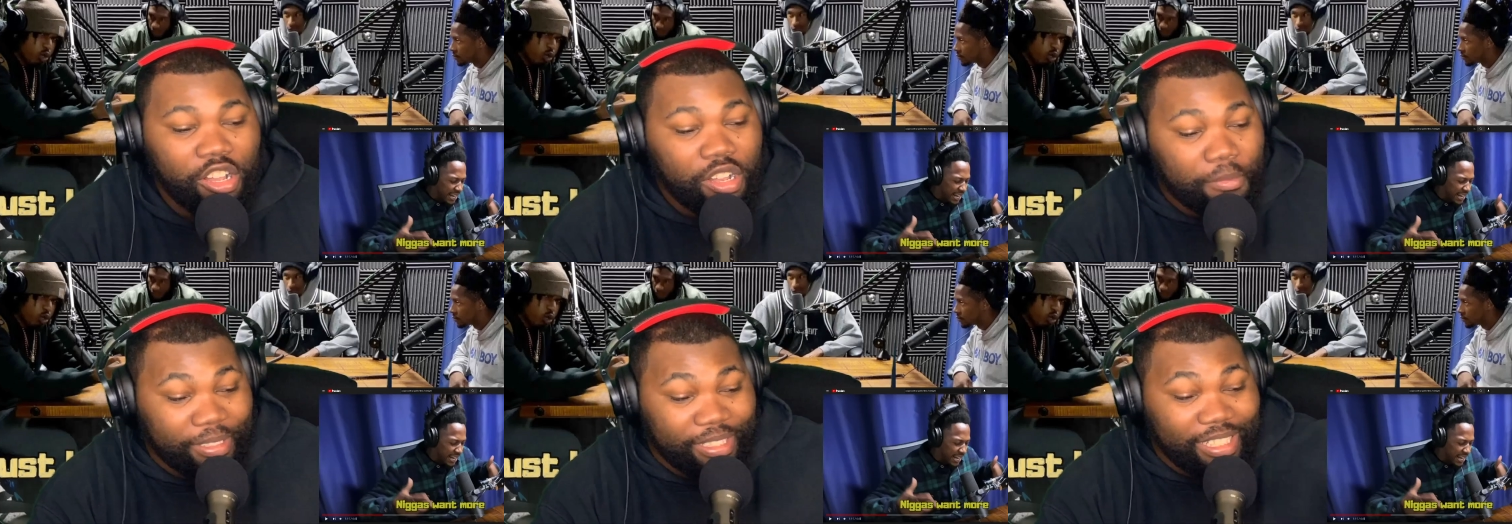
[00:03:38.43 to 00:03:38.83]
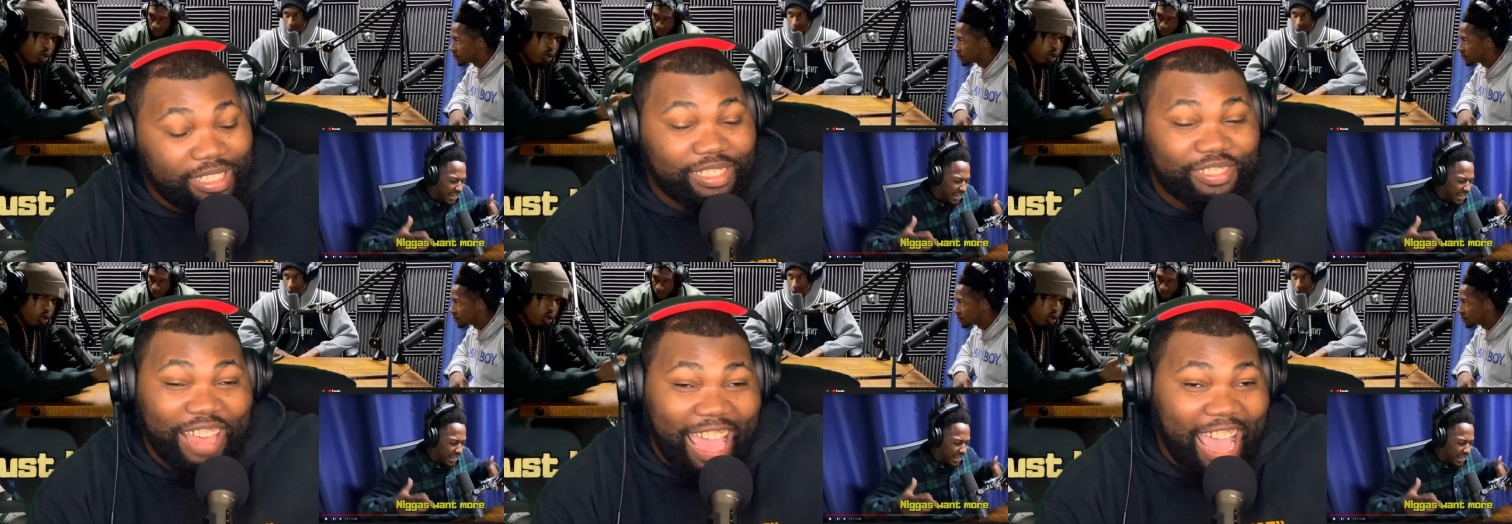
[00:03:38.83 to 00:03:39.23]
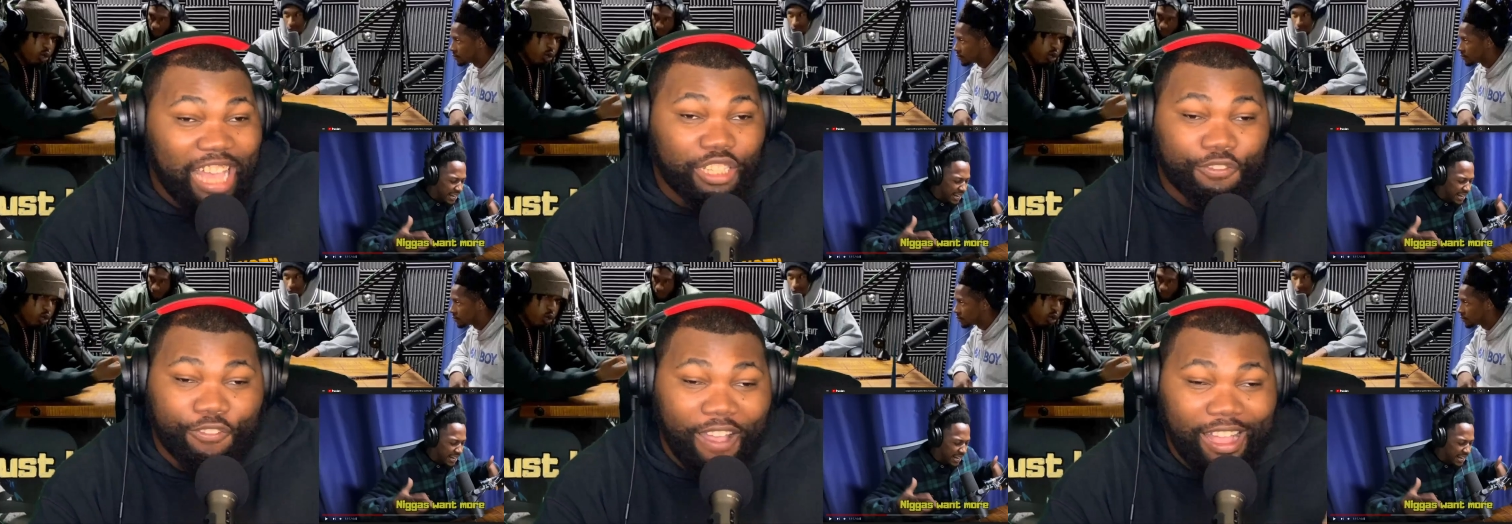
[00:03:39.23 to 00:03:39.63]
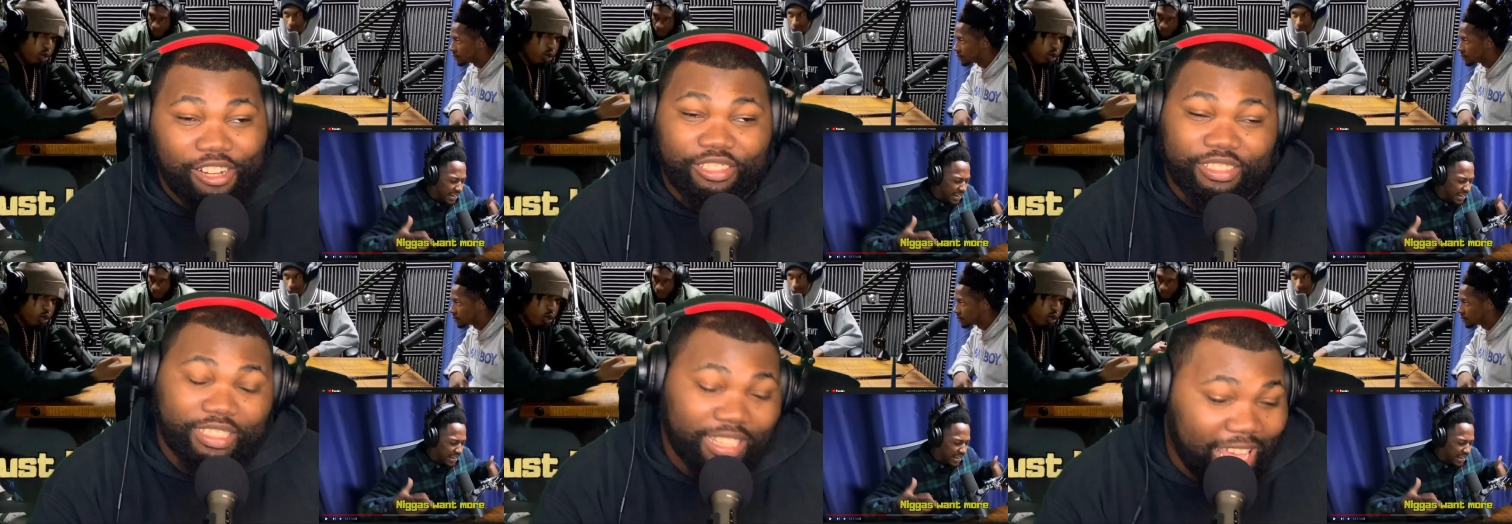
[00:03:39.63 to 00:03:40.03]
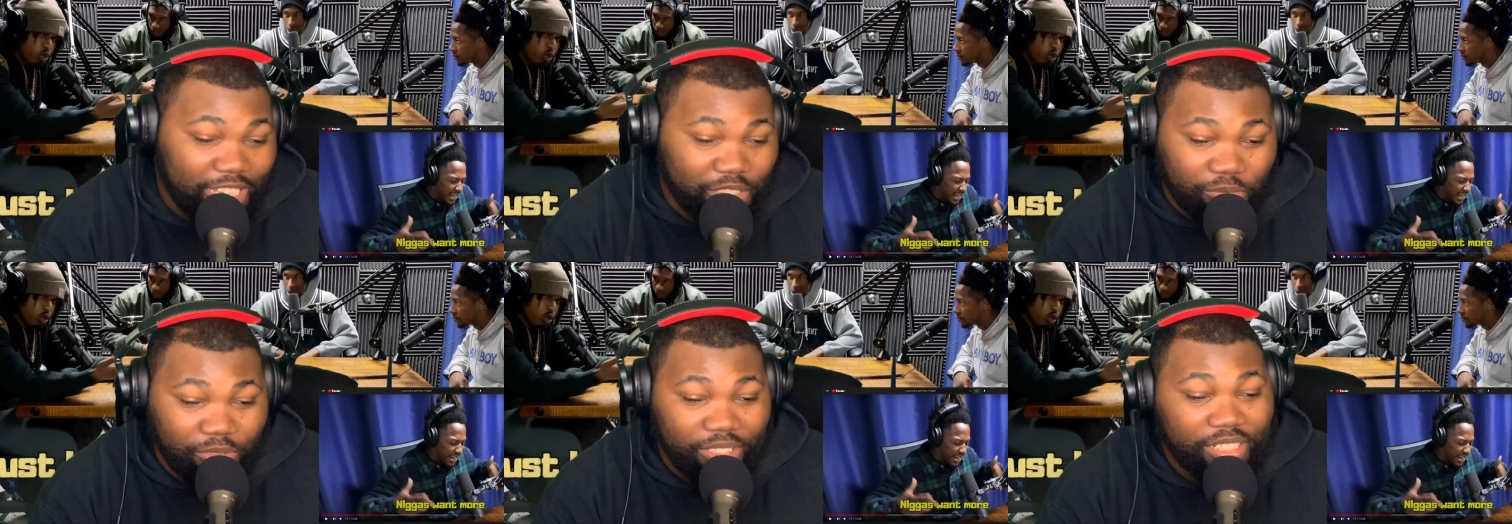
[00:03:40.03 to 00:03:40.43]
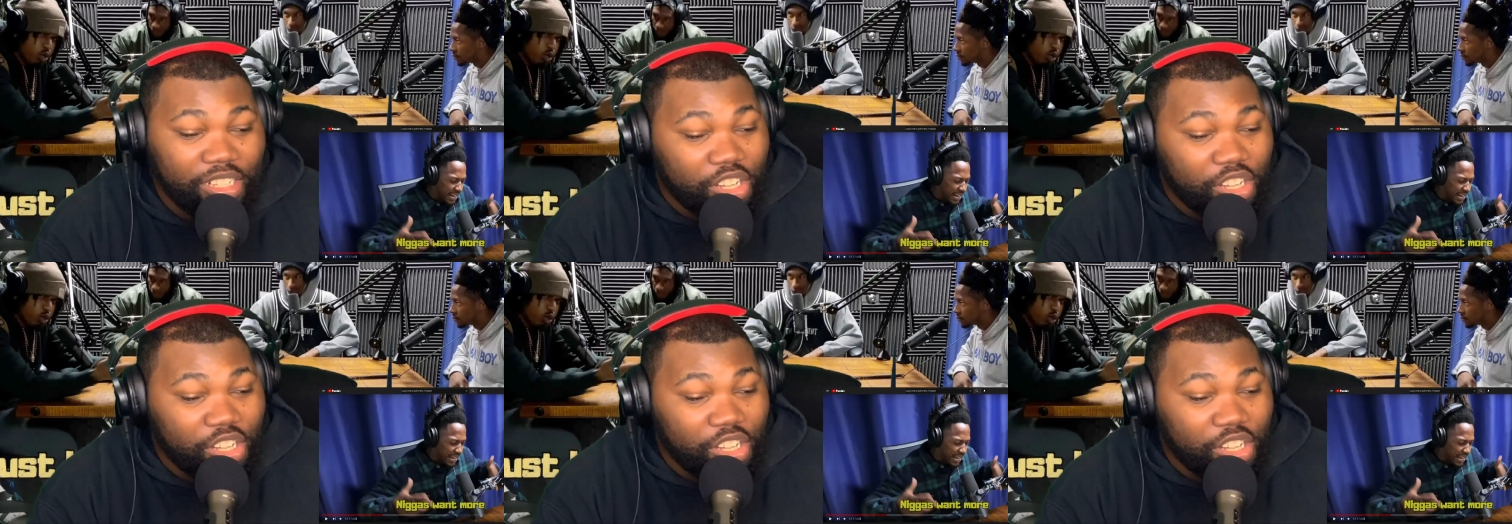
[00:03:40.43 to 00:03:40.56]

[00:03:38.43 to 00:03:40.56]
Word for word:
Speaker 1: But this is as fire as the last one.